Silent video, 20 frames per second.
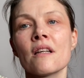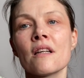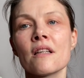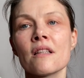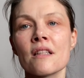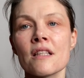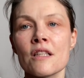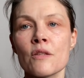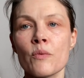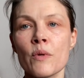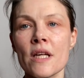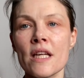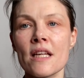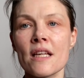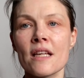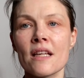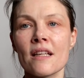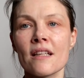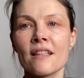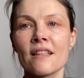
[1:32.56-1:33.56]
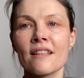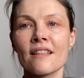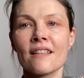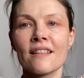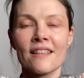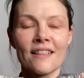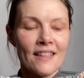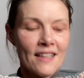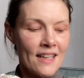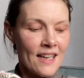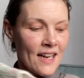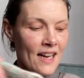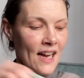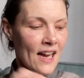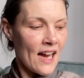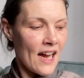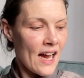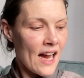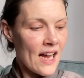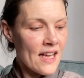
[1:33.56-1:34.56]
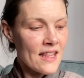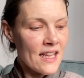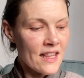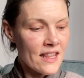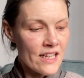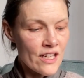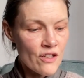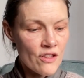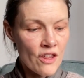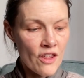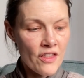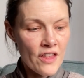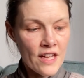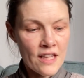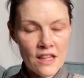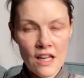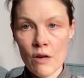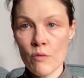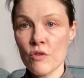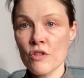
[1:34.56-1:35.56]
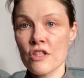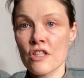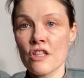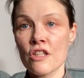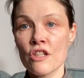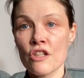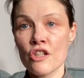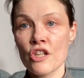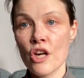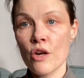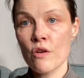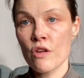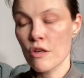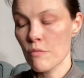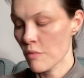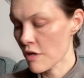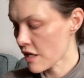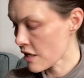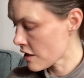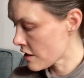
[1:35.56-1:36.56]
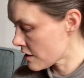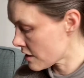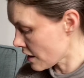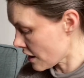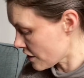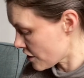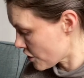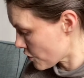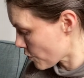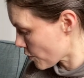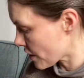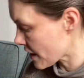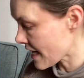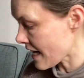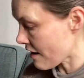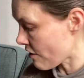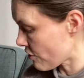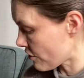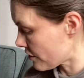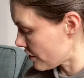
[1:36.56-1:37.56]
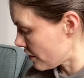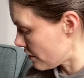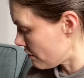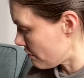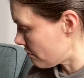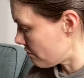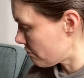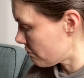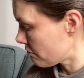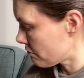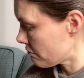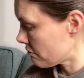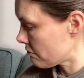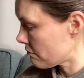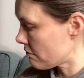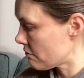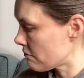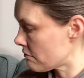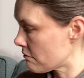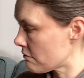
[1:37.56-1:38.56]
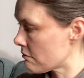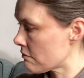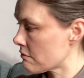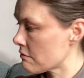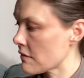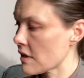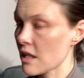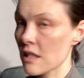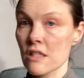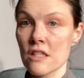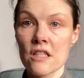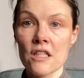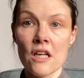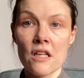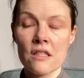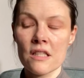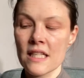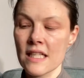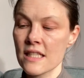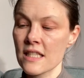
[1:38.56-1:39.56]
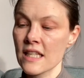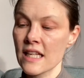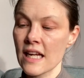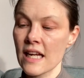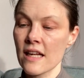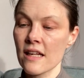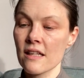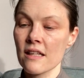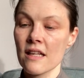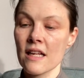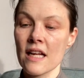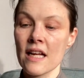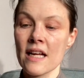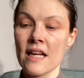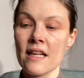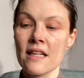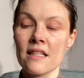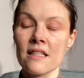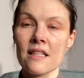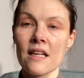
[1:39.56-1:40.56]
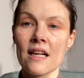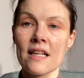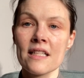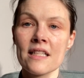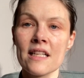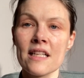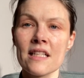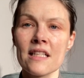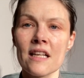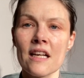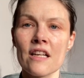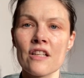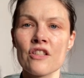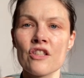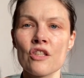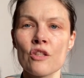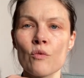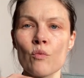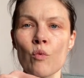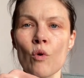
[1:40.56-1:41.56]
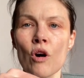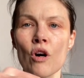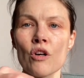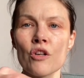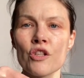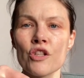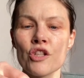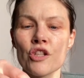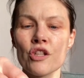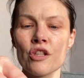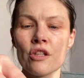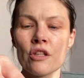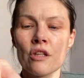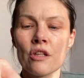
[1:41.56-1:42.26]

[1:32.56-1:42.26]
this week. And then the other thing that I wanted to show you, because I just want to get on and start knitting it, is I did a swatch